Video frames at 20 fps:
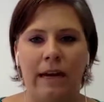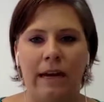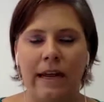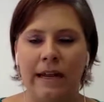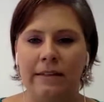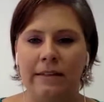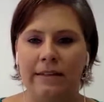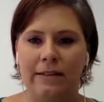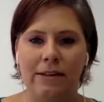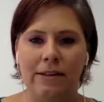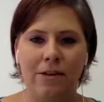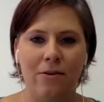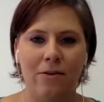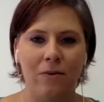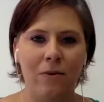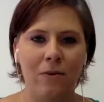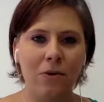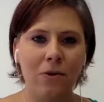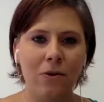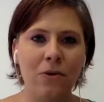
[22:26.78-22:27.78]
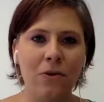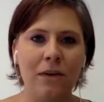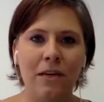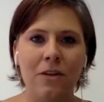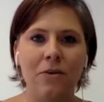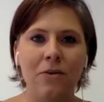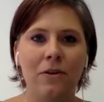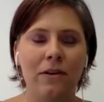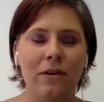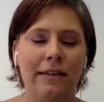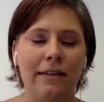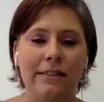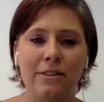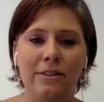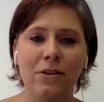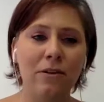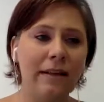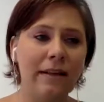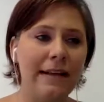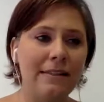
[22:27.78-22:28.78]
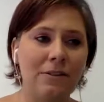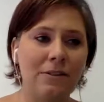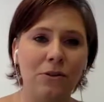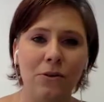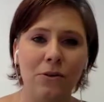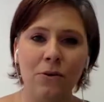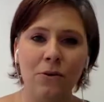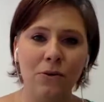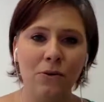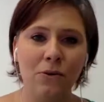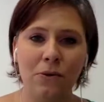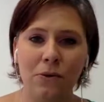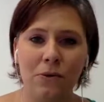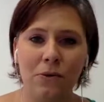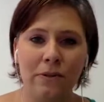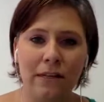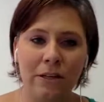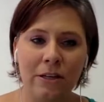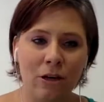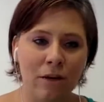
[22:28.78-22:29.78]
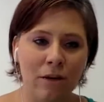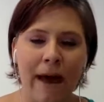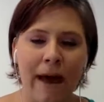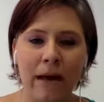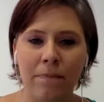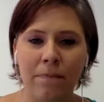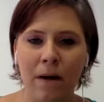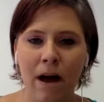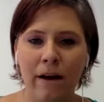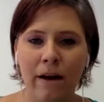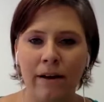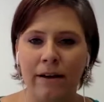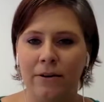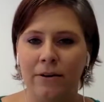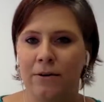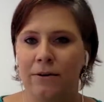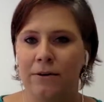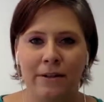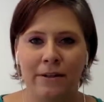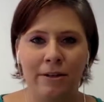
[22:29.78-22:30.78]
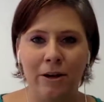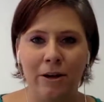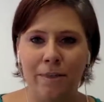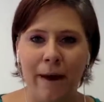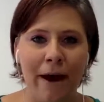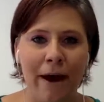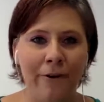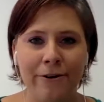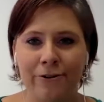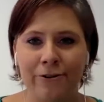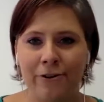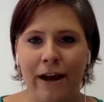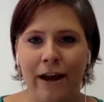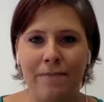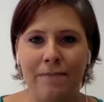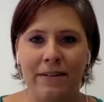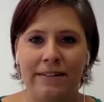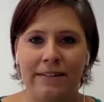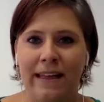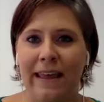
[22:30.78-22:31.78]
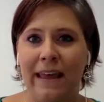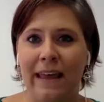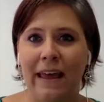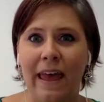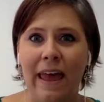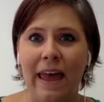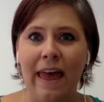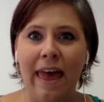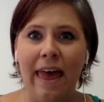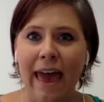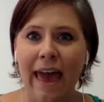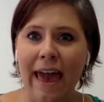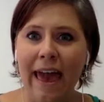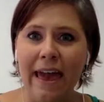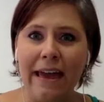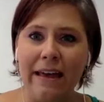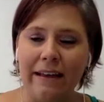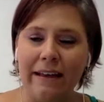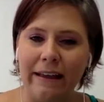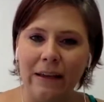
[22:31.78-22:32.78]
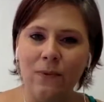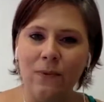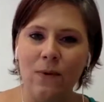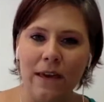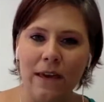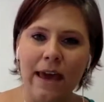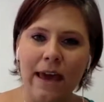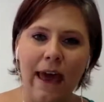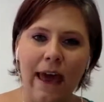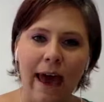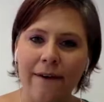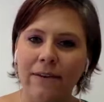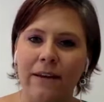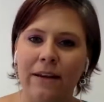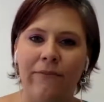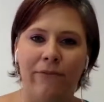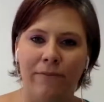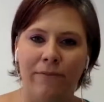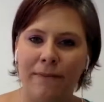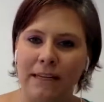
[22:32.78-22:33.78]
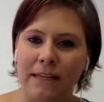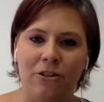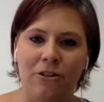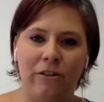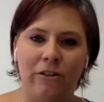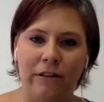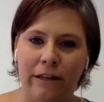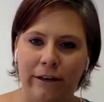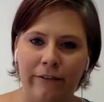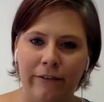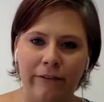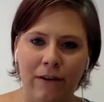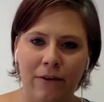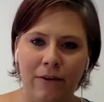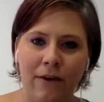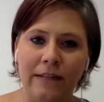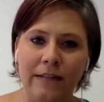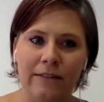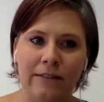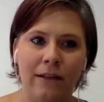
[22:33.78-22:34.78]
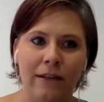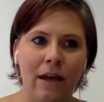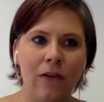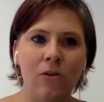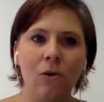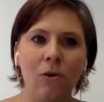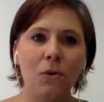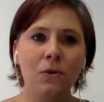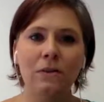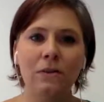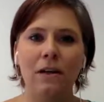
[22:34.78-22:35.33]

it's it's utilizing who is in your back pocket, who is in your power tribe to say, hey, can we have an informational interview? It's cold